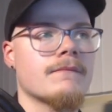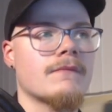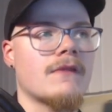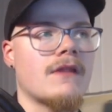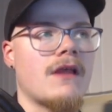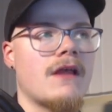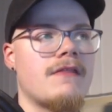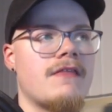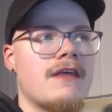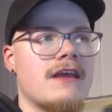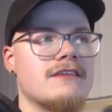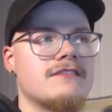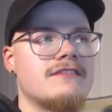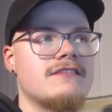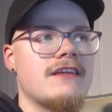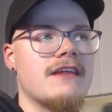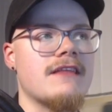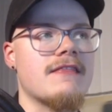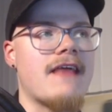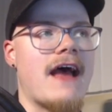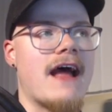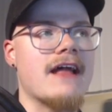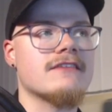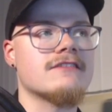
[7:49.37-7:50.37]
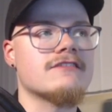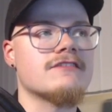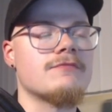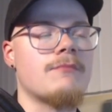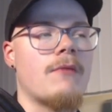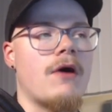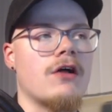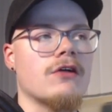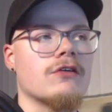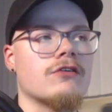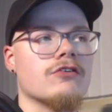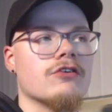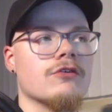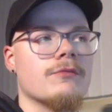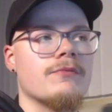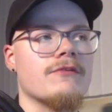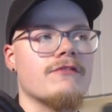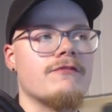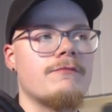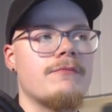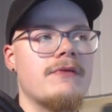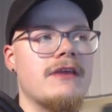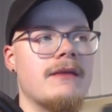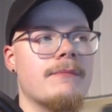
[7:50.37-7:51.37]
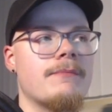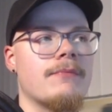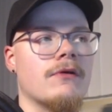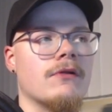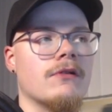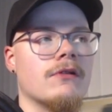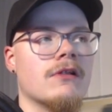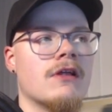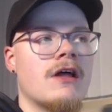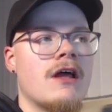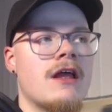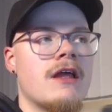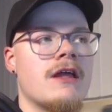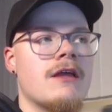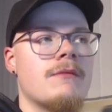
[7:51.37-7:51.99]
they see that small group of people.